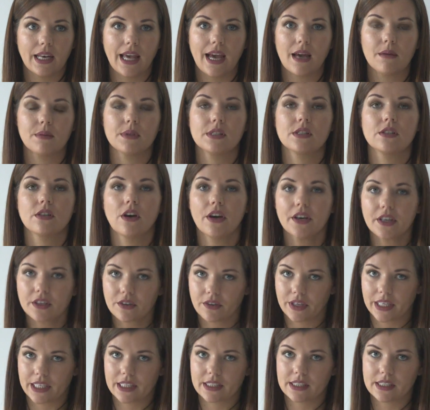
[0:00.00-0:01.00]
lab is not
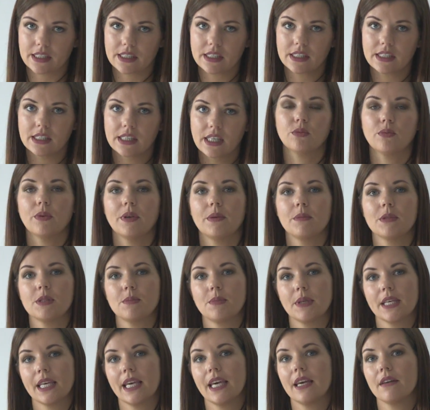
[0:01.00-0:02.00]
accredited, we
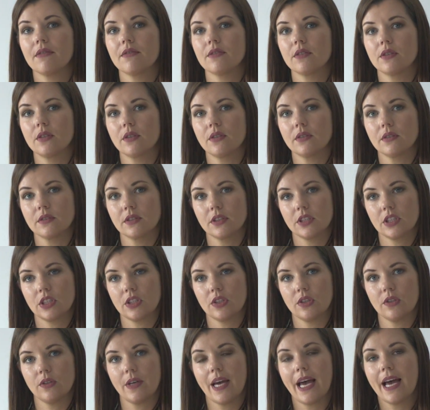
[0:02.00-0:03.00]
must be careful
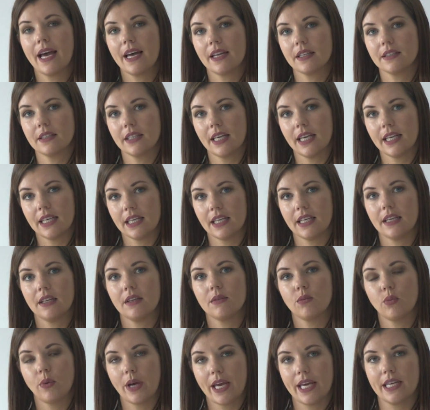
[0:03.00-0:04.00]
to add
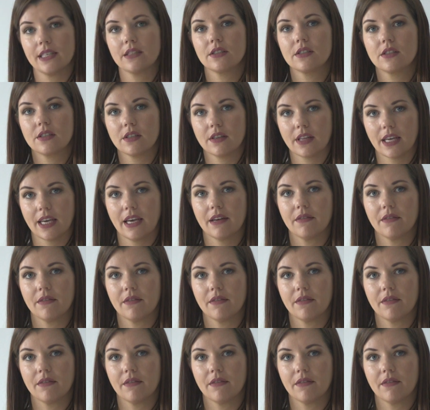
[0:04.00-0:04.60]
any weight to the